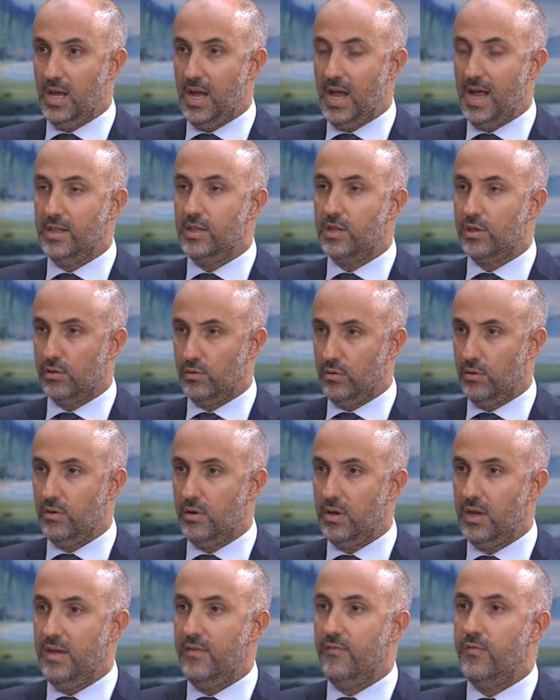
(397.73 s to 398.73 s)
And so,
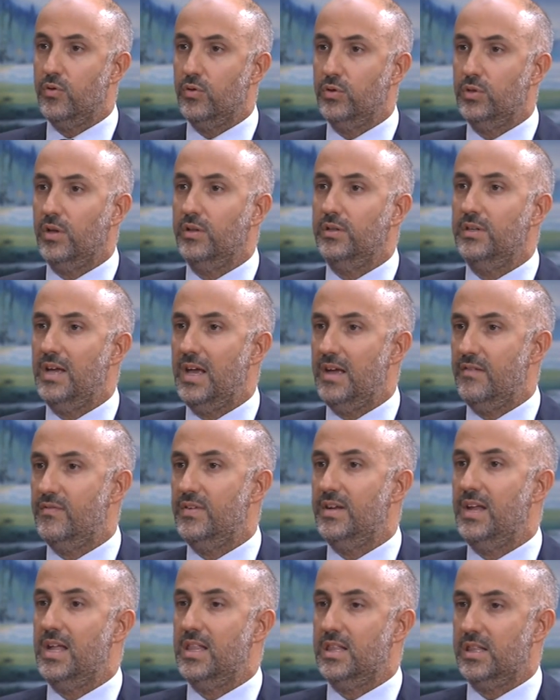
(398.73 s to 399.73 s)
if you don't have
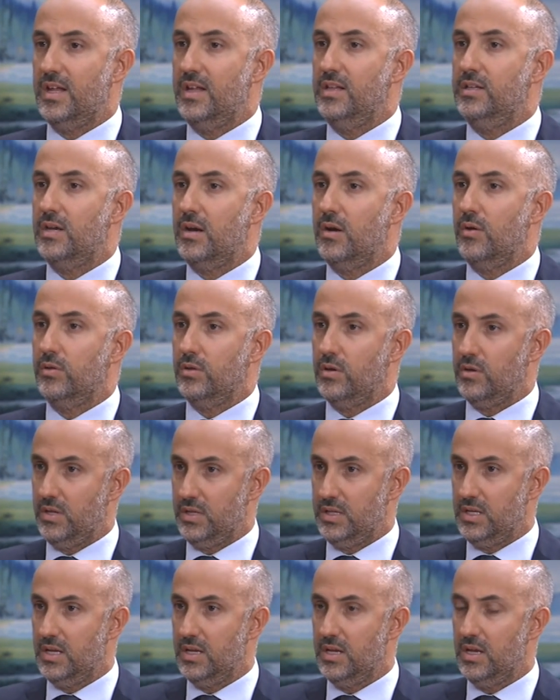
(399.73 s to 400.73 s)
a central
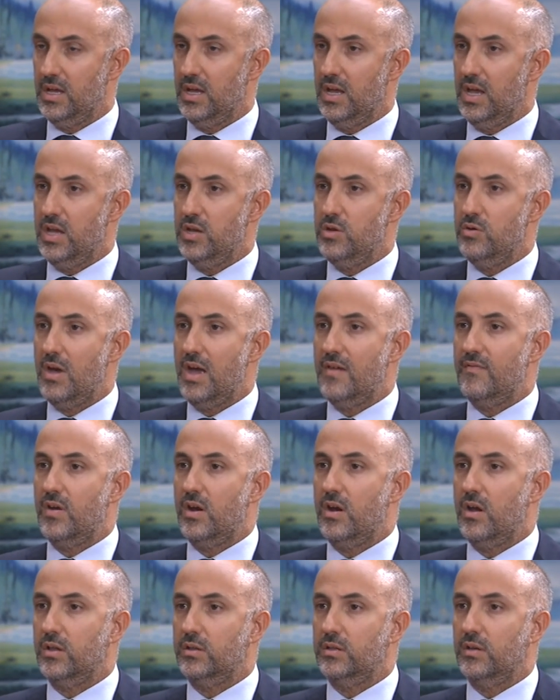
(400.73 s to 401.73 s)
authority, you have a
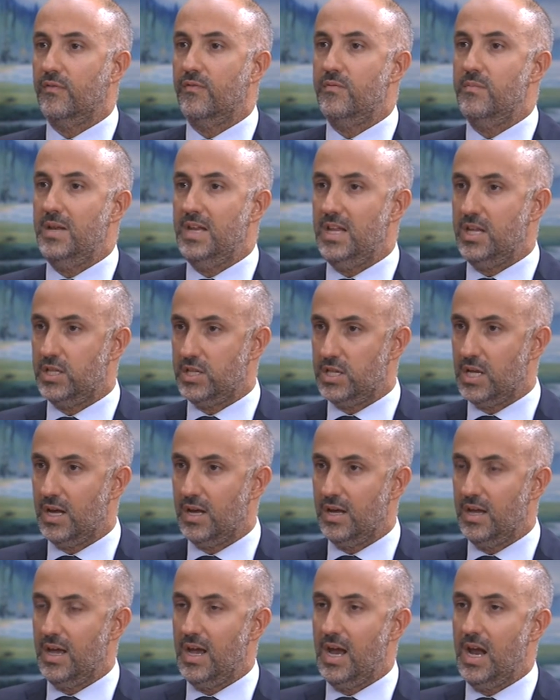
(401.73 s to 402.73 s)
lot of militia,
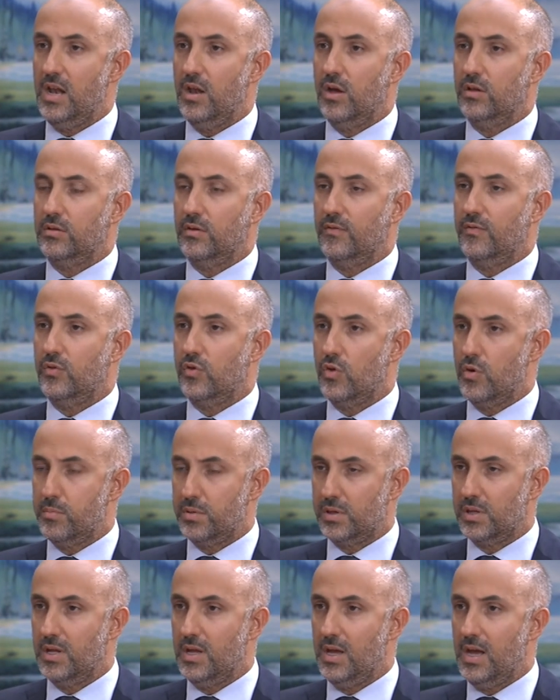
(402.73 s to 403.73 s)
a lot of groups,
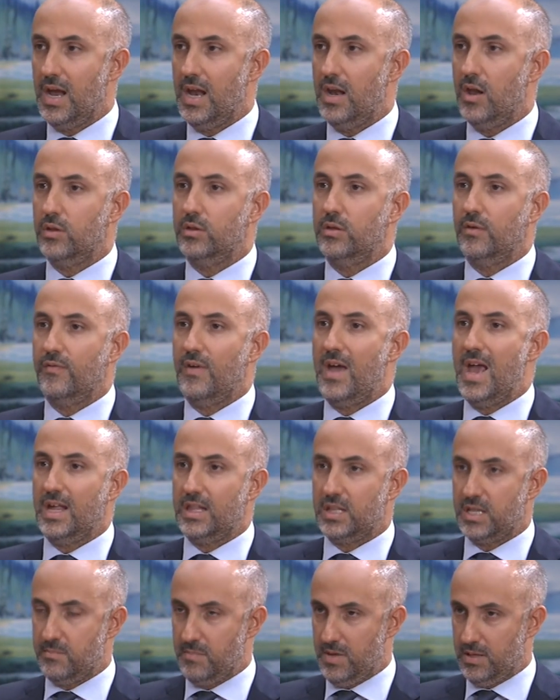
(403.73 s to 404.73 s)
a lot of
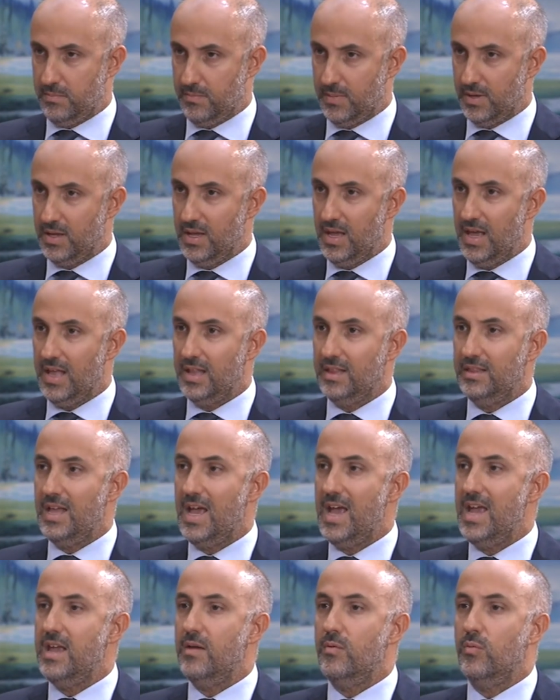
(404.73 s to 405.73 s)
extremism.
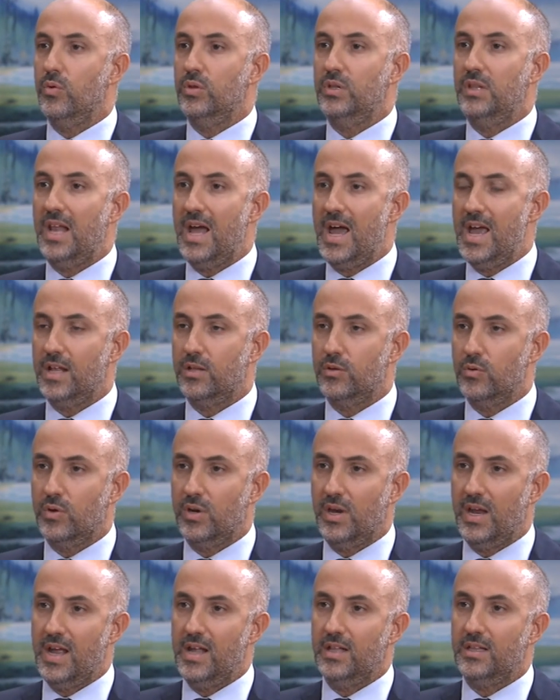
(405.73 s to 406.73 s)
They would like to
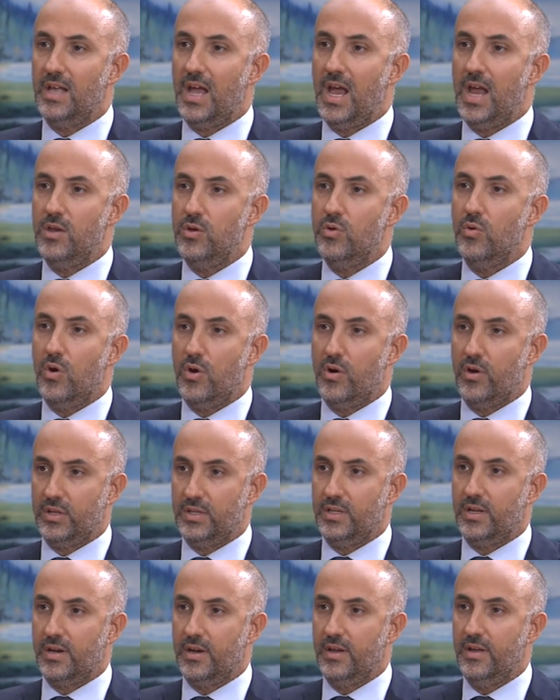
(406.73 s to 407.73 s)
create a new
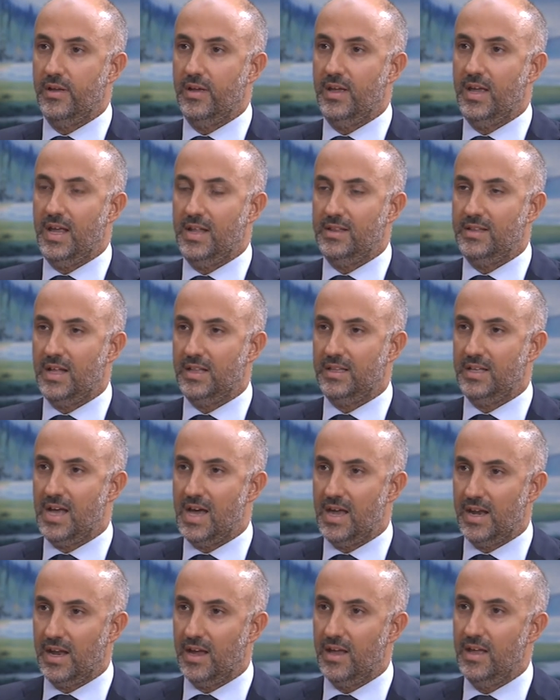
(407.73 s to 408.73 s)
order in that
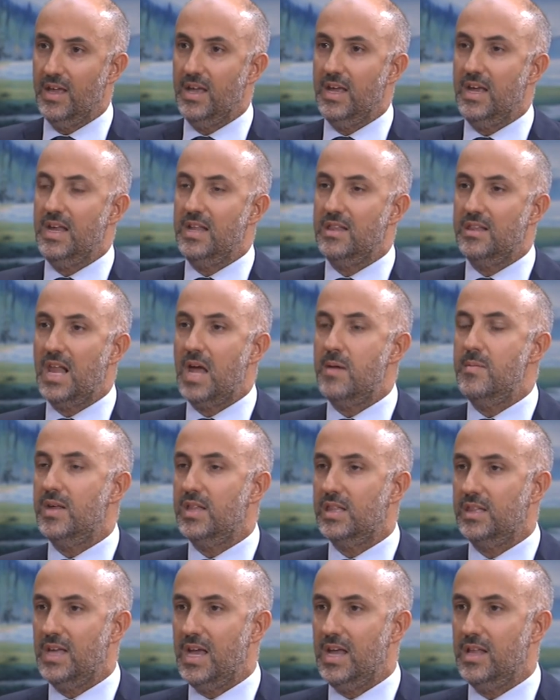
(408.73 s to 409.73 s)
area. Islamic
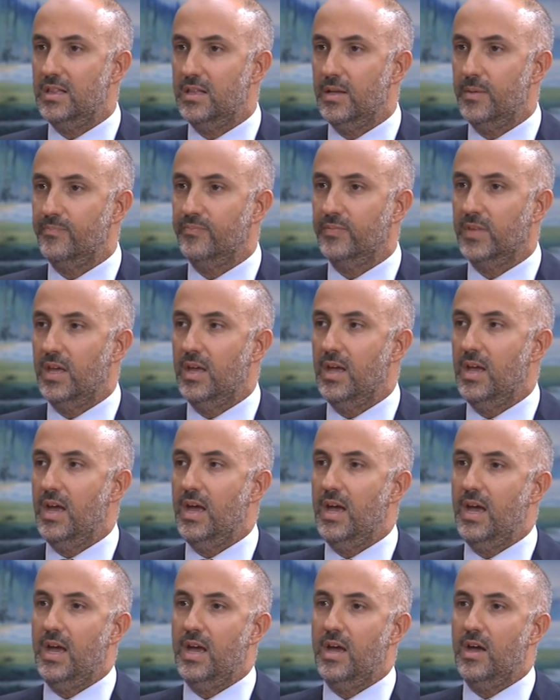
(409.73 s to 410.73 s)
State
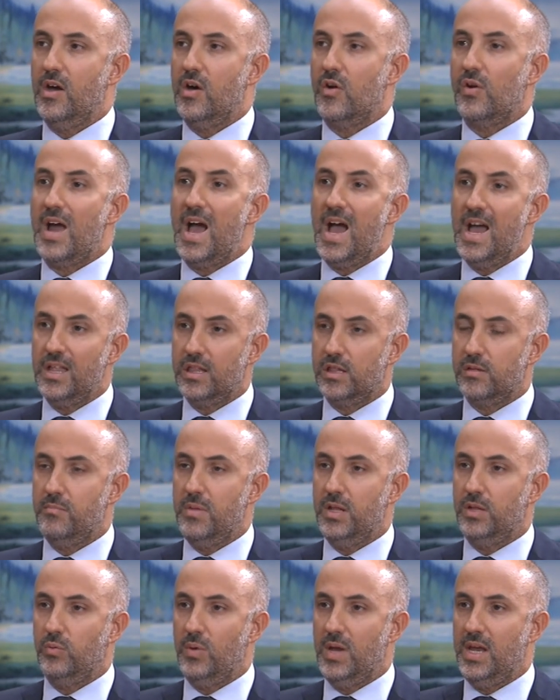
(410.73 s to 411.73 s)
uh, rise
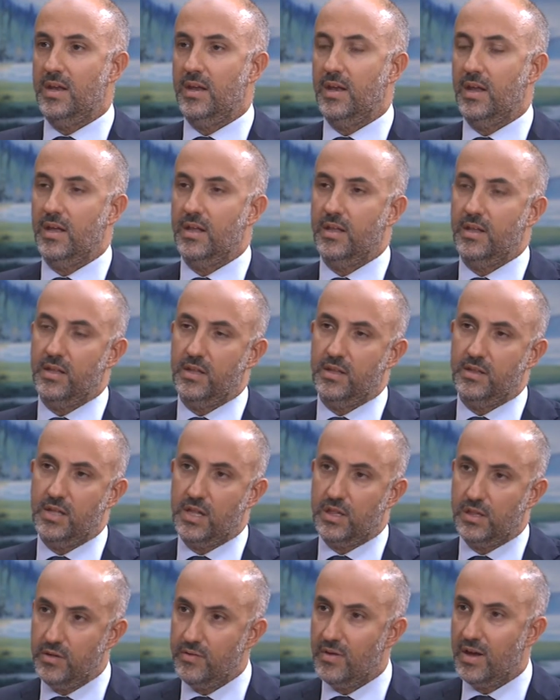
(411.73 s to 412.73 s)
between the
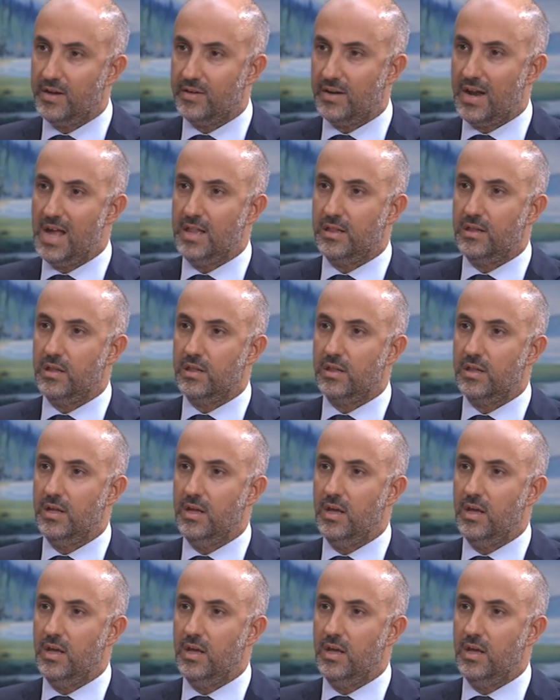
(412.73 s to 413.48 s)
Syrian crisis,